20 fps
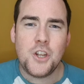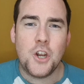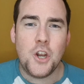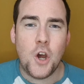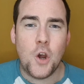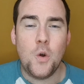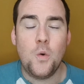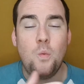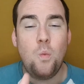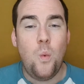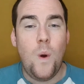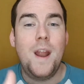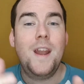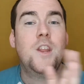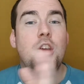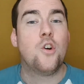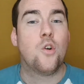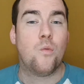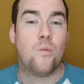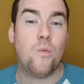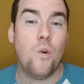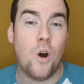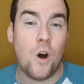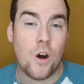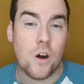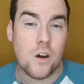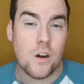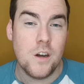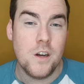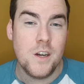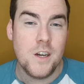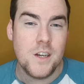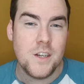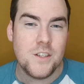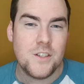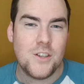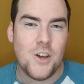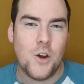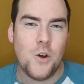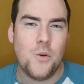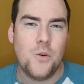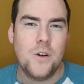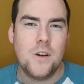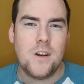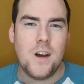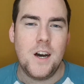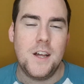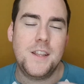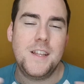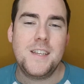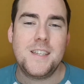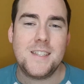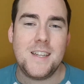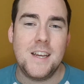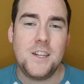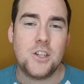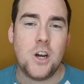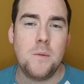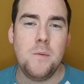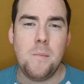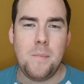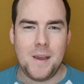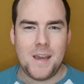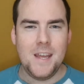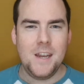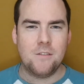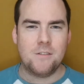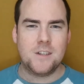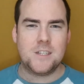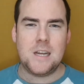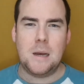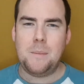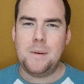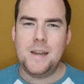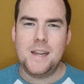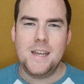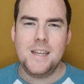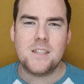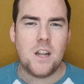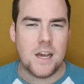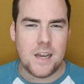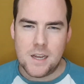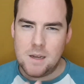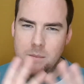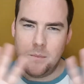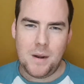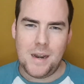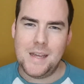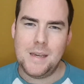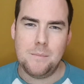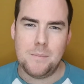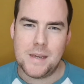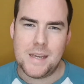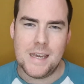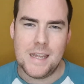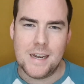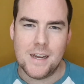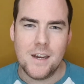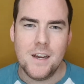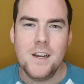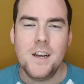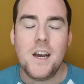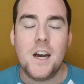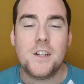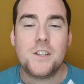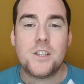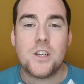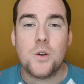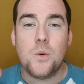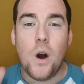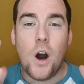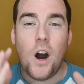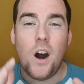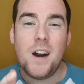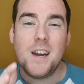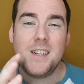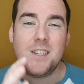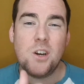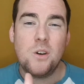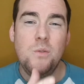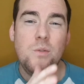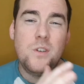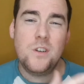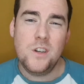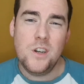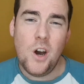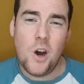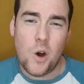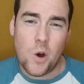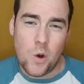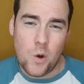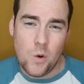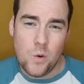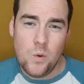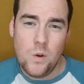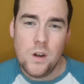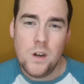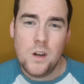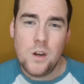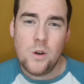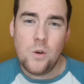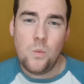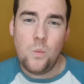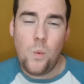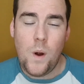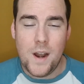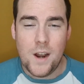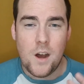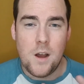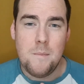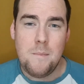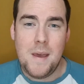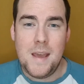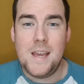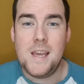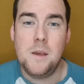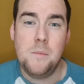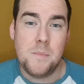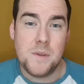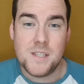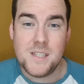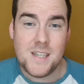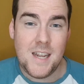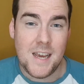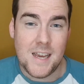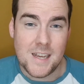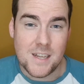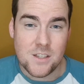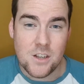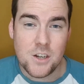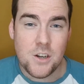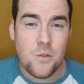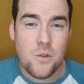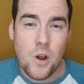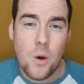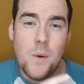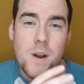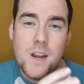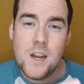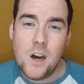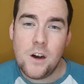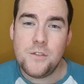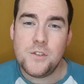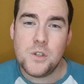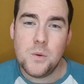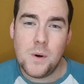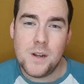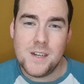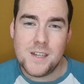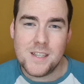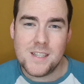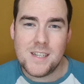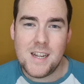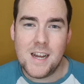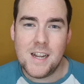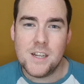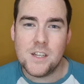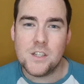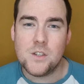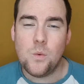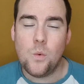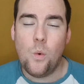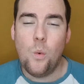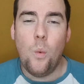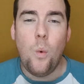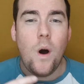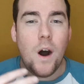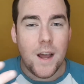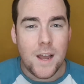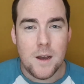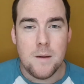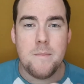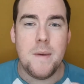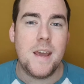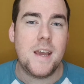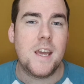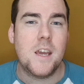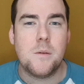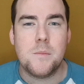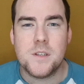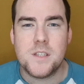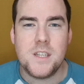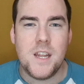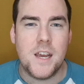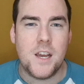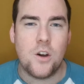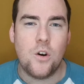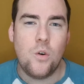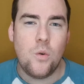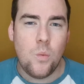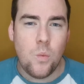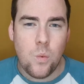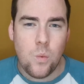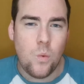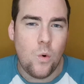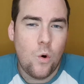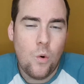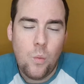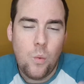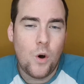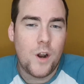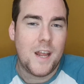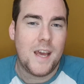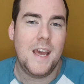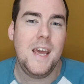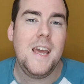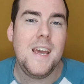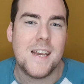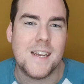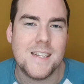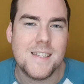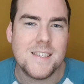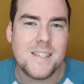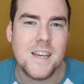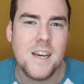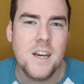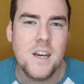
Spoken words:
know when you're wrong. So at this stage, I'm a beginner in Japanese, like complete beginner. And so I don't know when I'm making mistakes. I don't know enough to understand why I'm making a mistake or what it is,